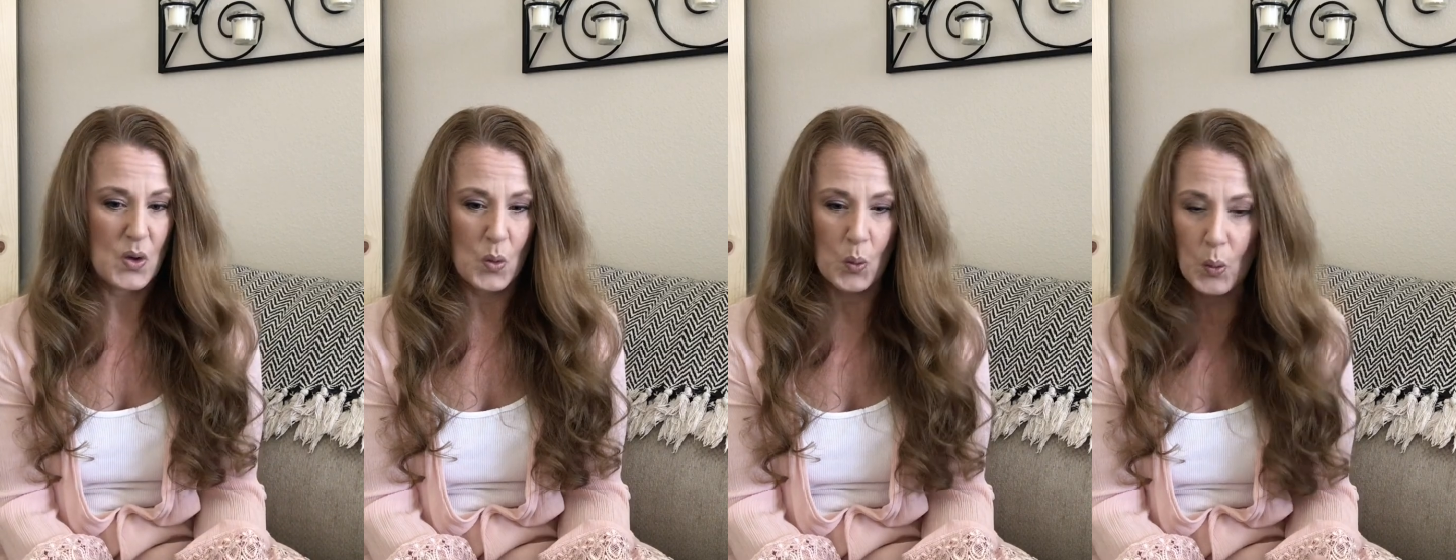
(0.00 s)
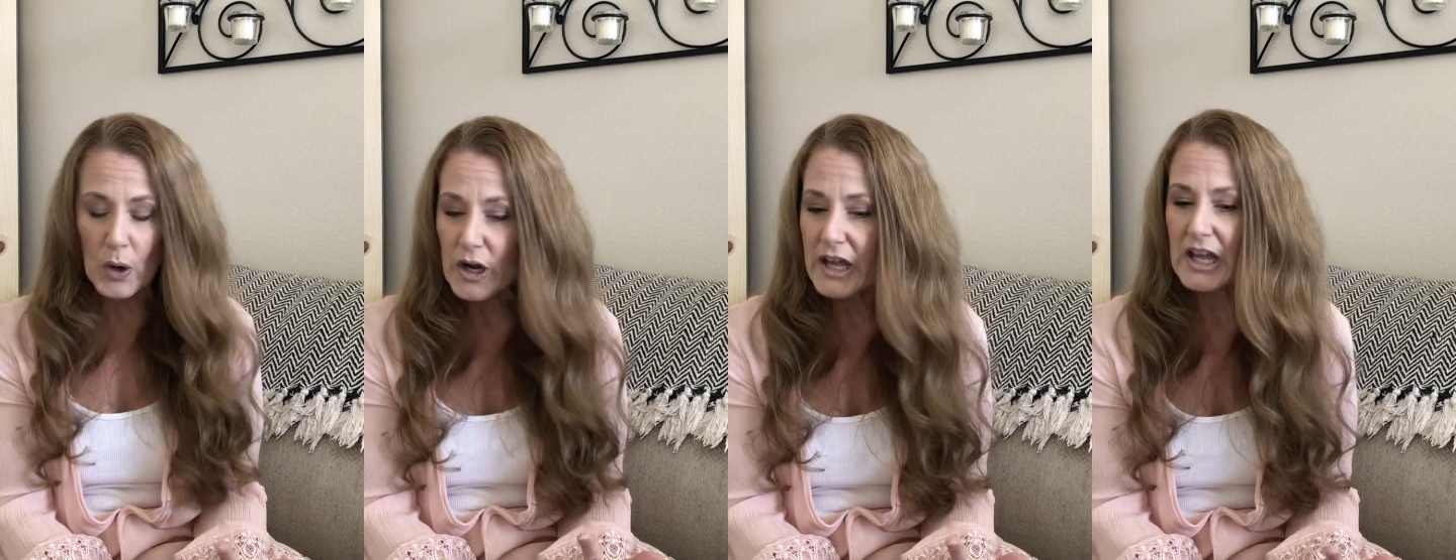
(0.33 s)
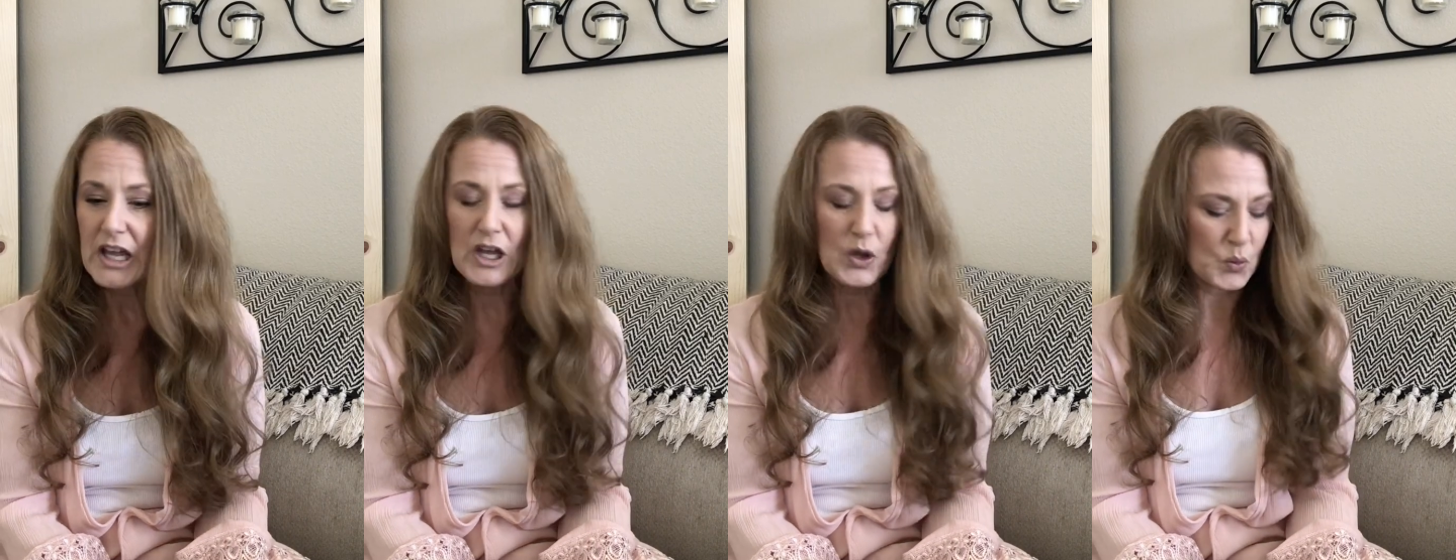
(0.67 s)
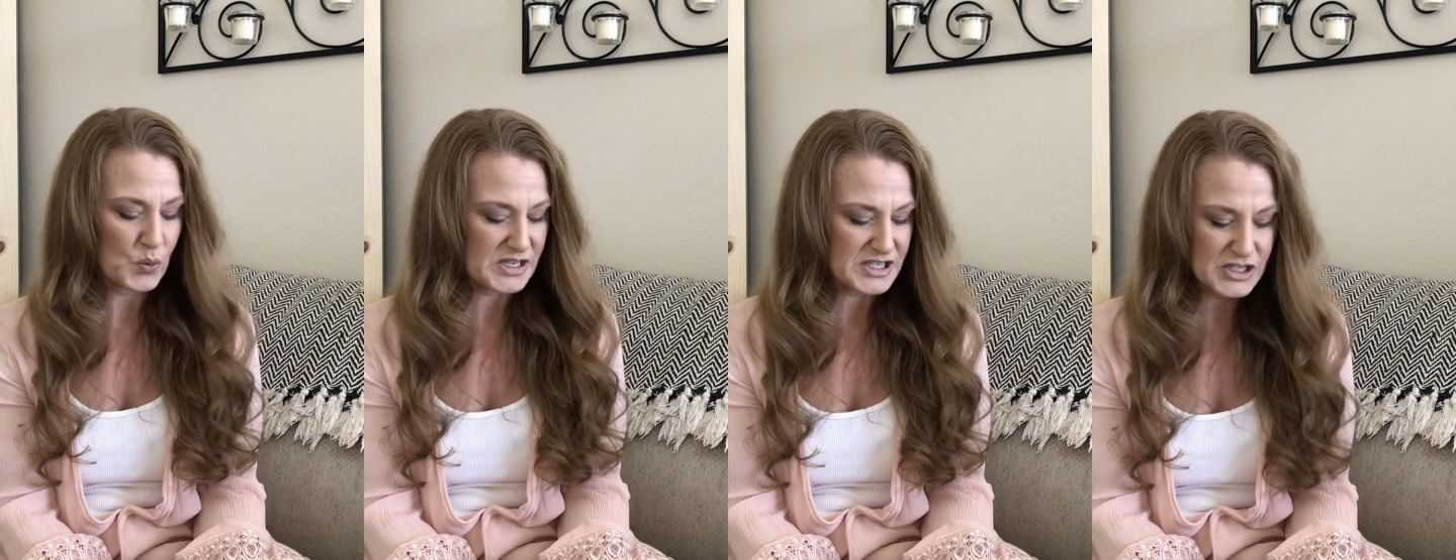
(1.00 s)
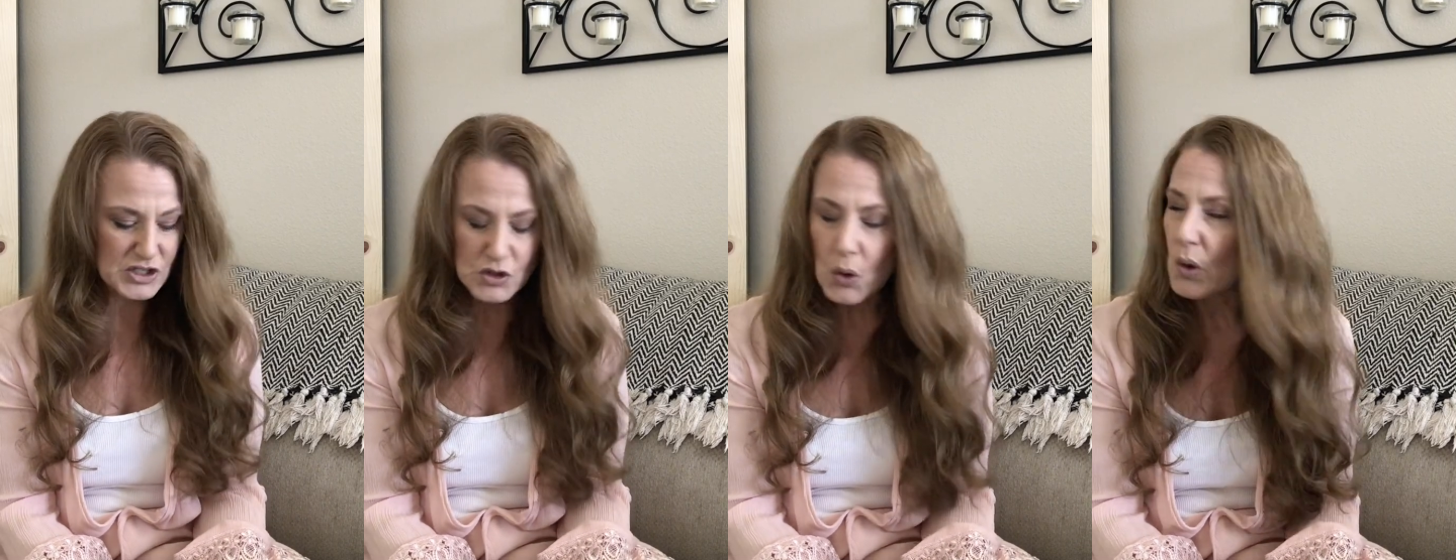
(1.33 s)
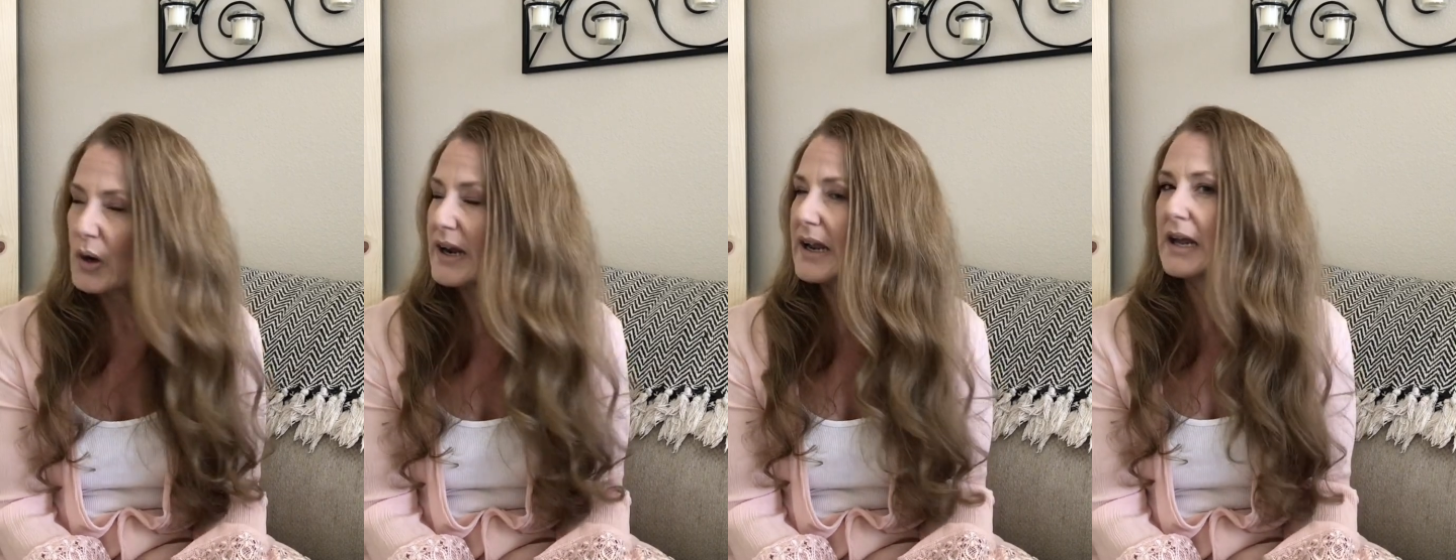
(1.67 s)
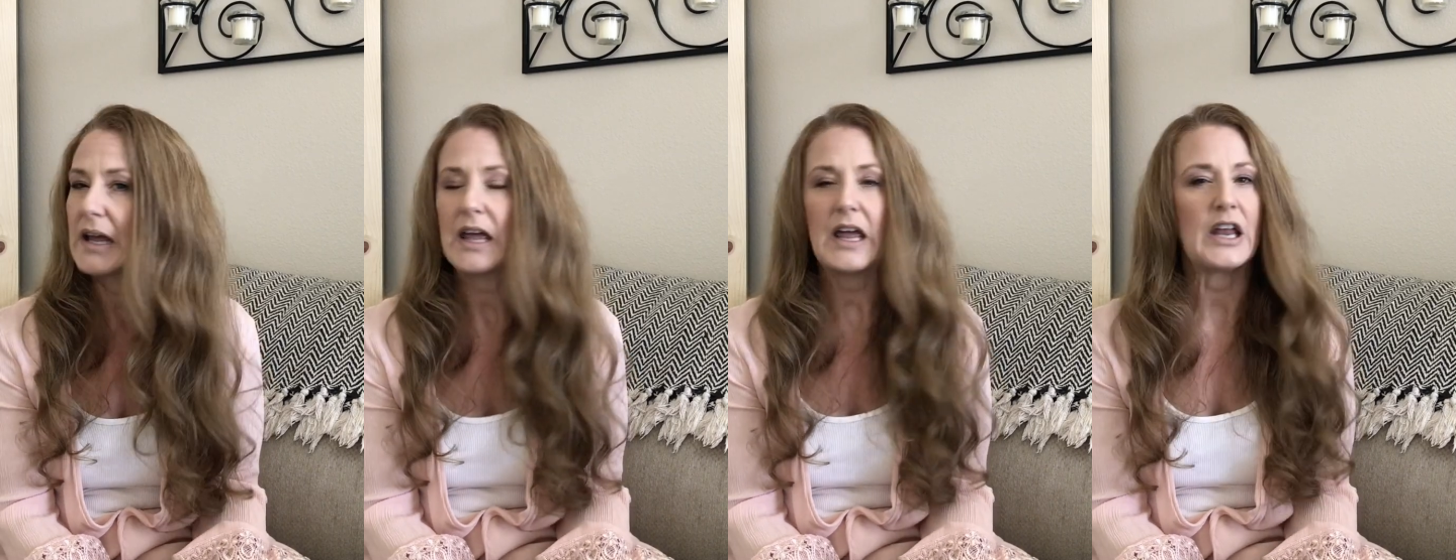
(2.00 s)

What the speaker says: working, restoring,